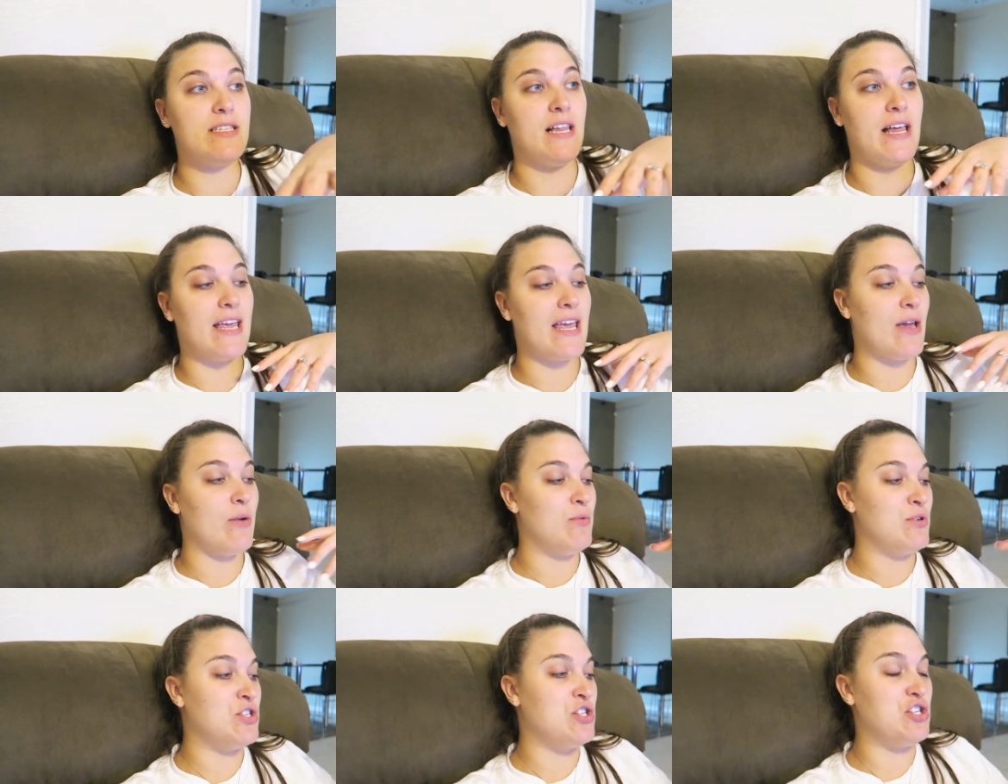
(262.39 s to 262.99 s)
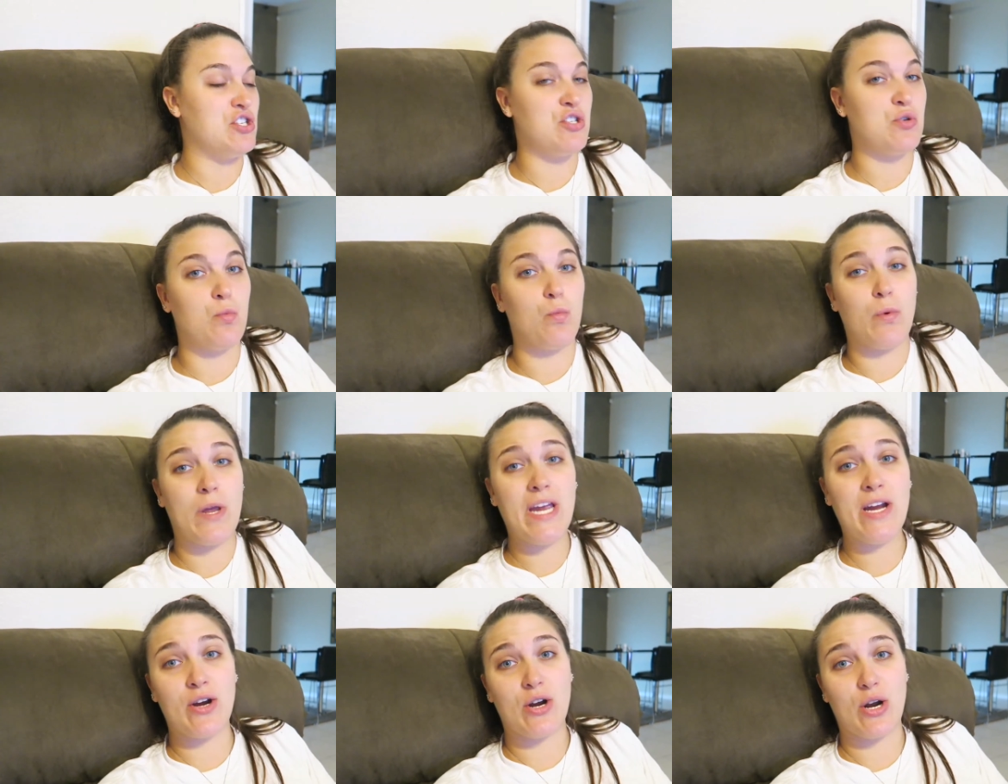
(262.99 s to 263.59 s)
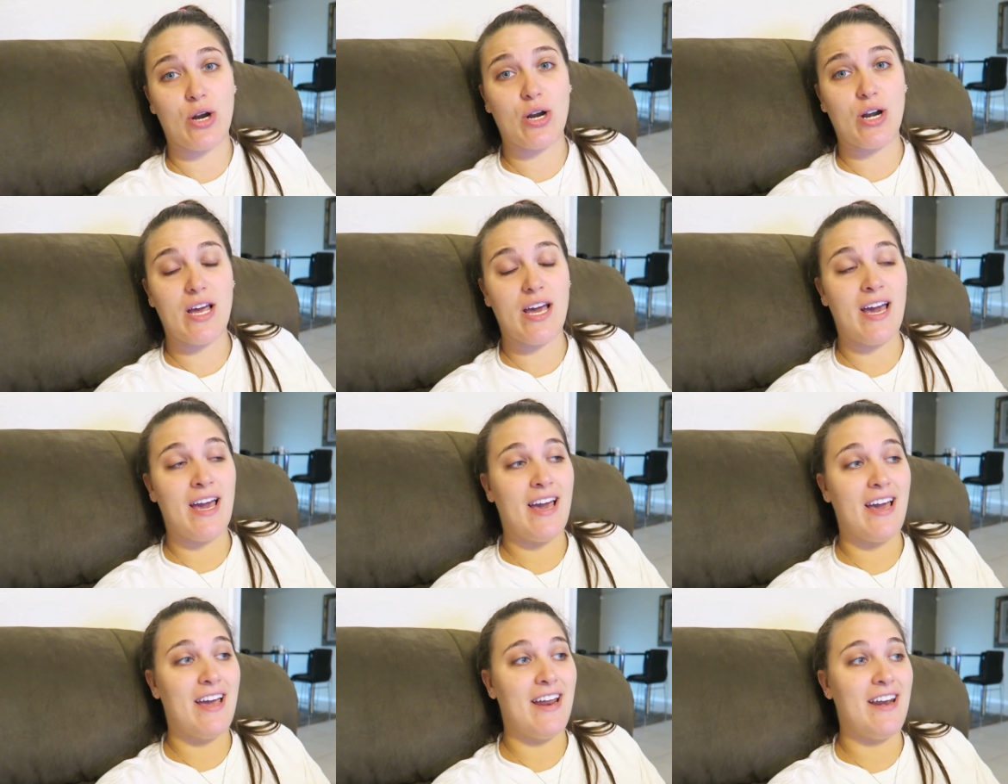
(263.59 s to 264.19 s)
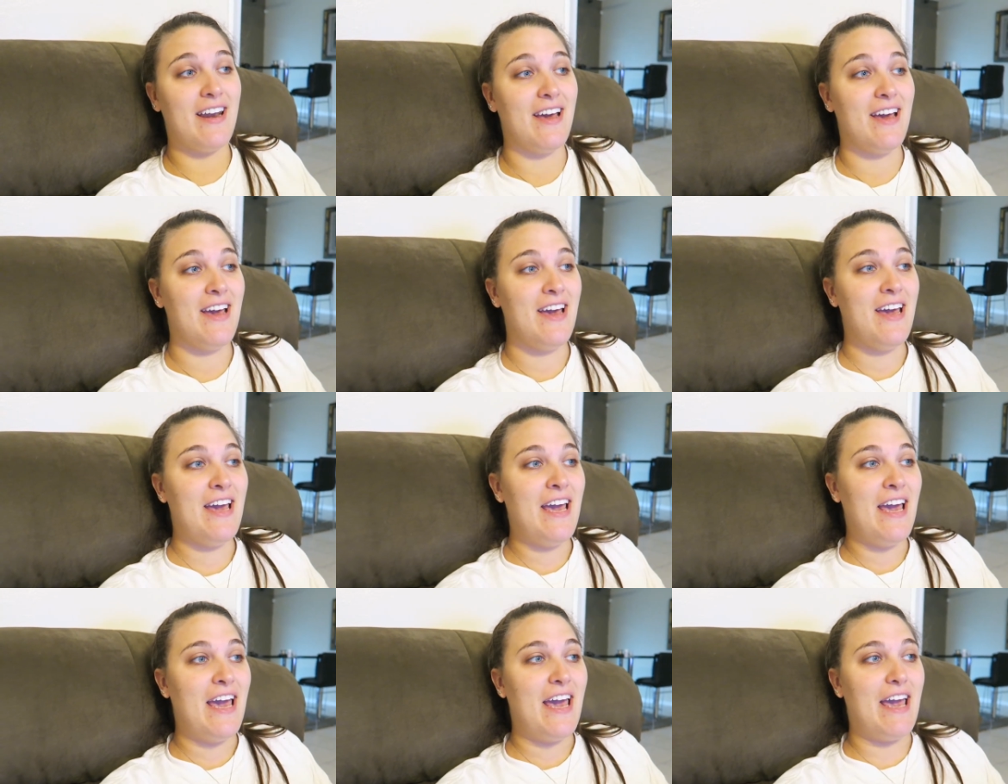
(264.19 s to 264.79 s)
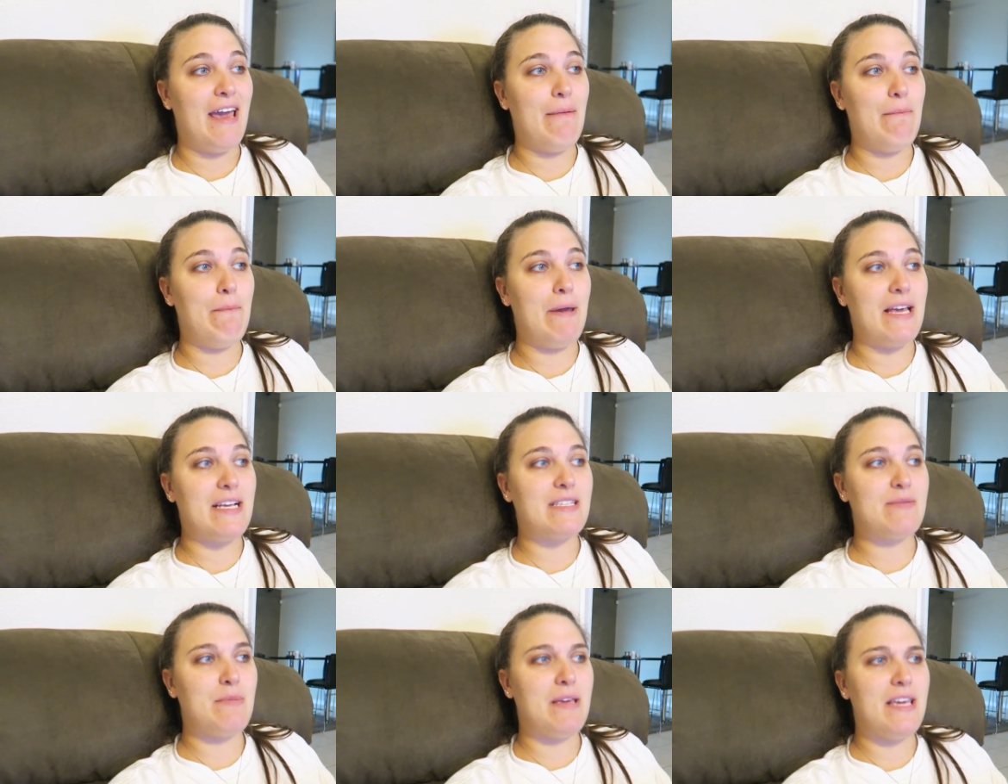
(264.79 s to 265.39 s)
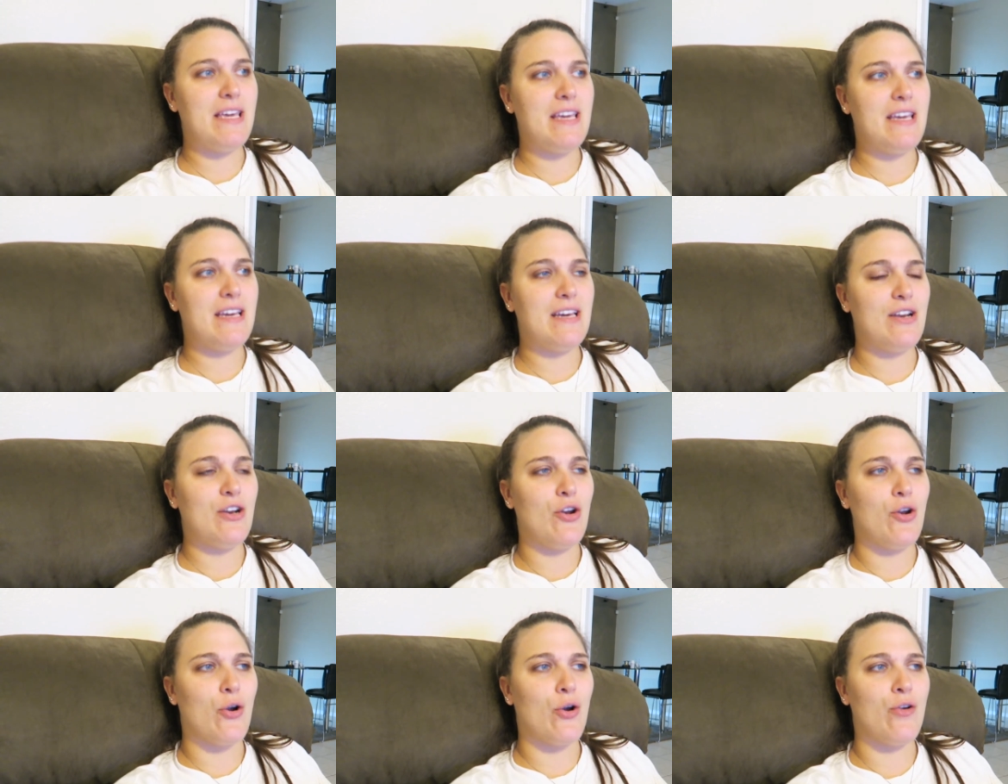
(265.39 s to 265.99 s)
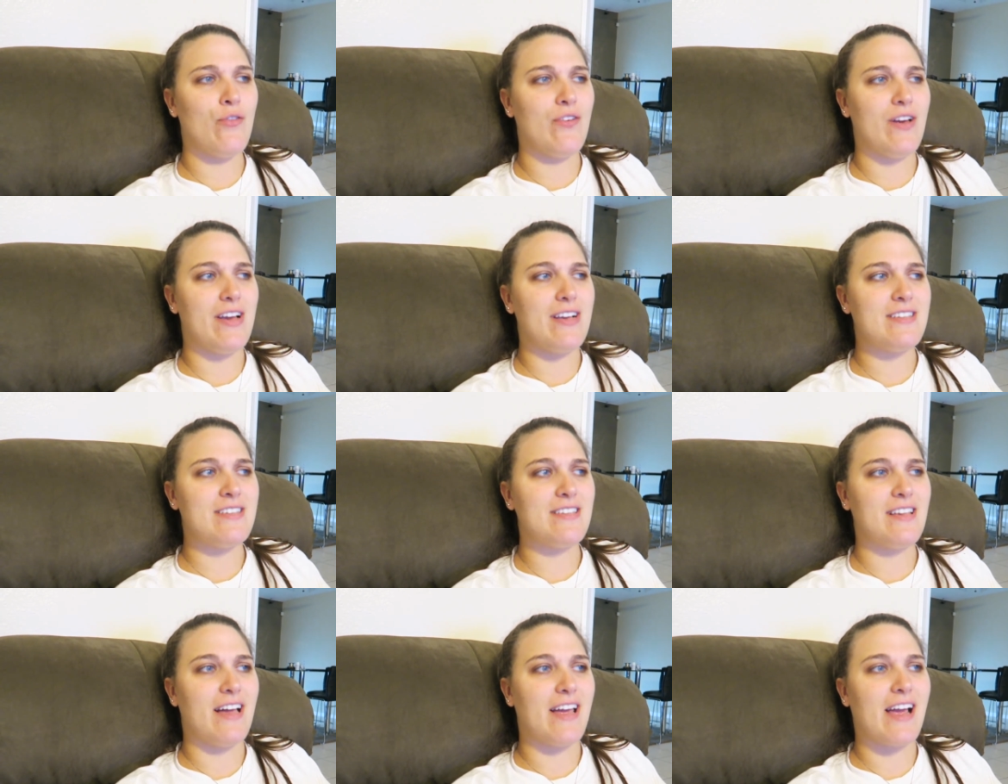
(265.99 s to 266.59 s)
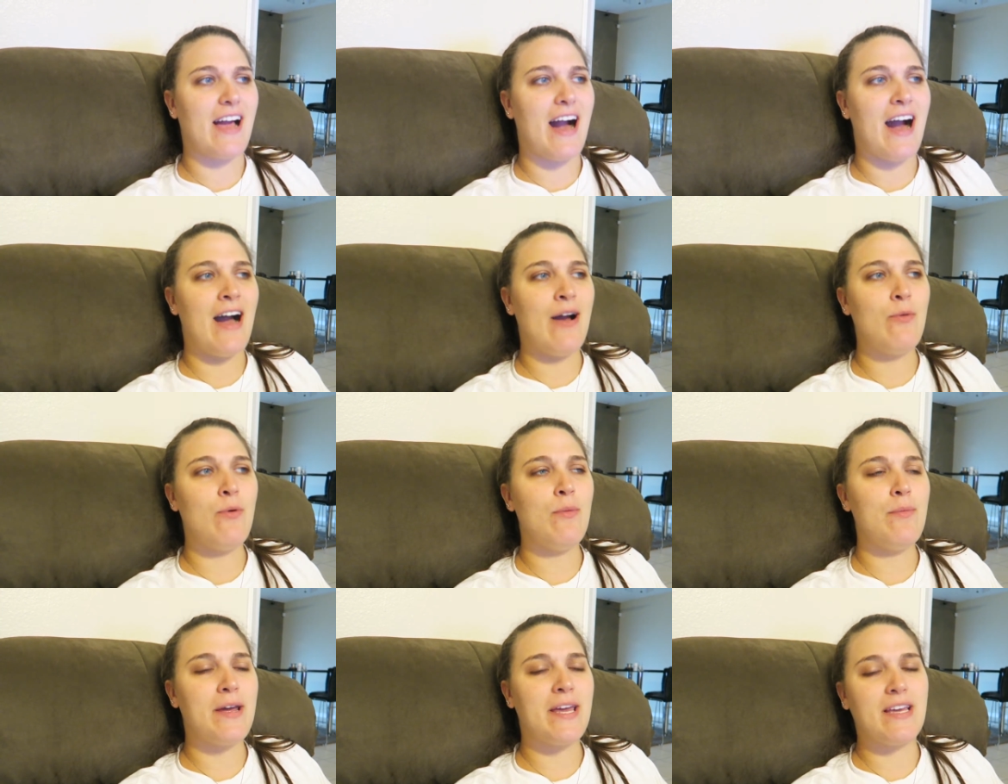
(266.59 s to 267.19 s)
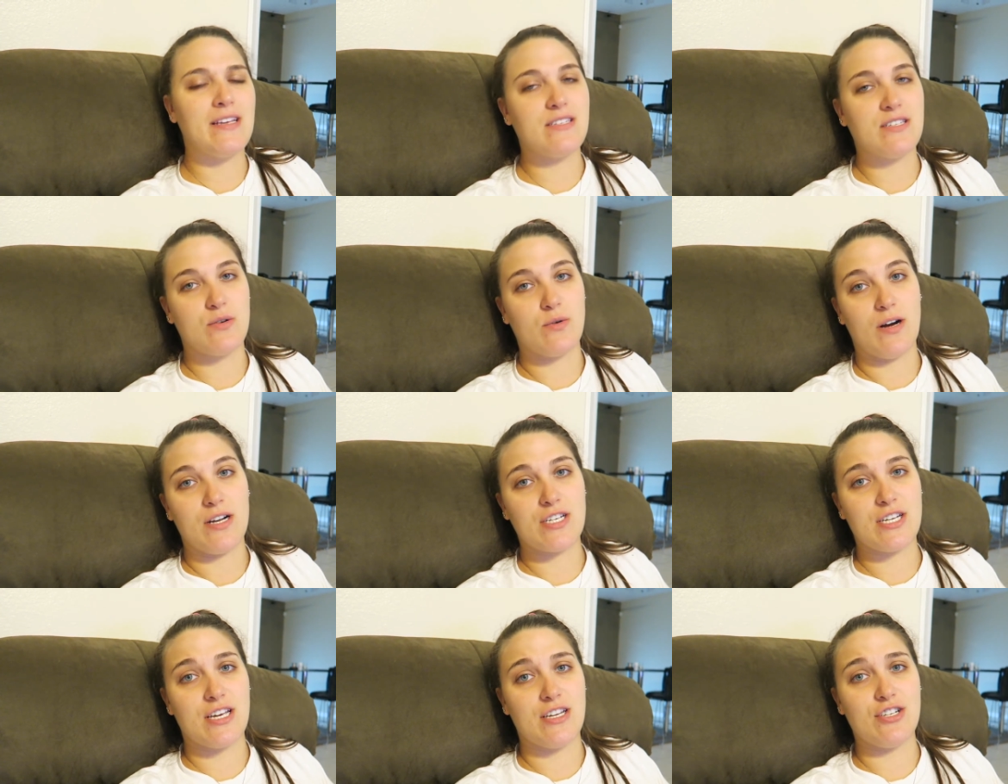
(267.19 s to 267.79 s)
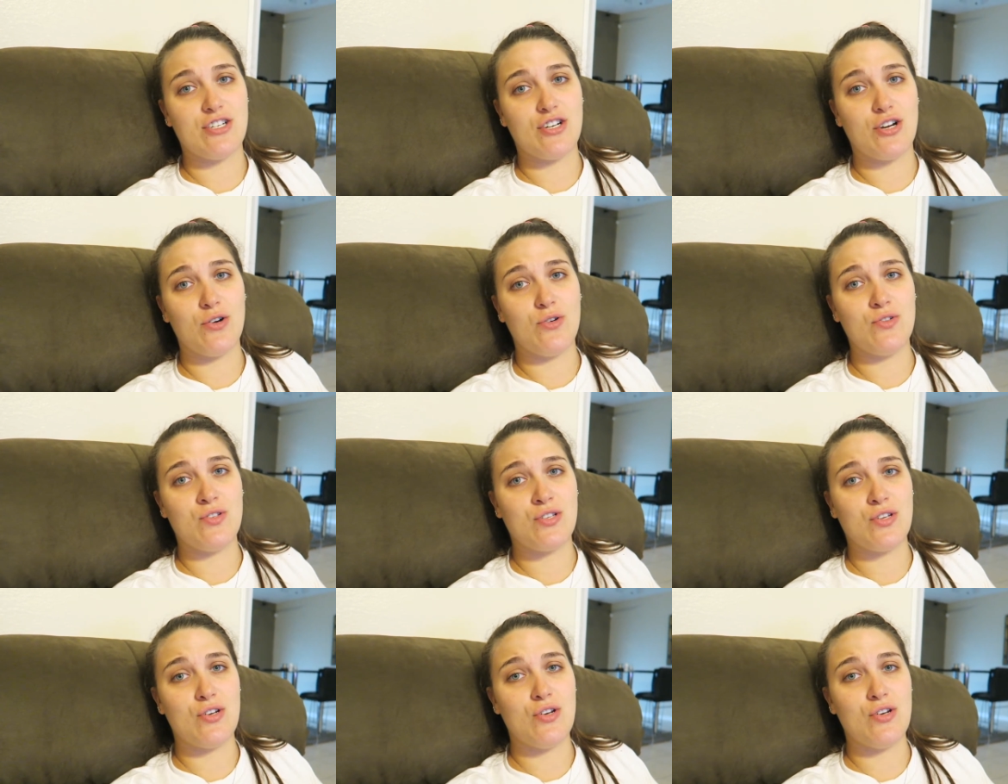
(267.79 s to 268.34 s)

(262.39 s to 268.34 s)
Like, it was just weird and it makes me nervous. Like, I want my kids to watch kid shows,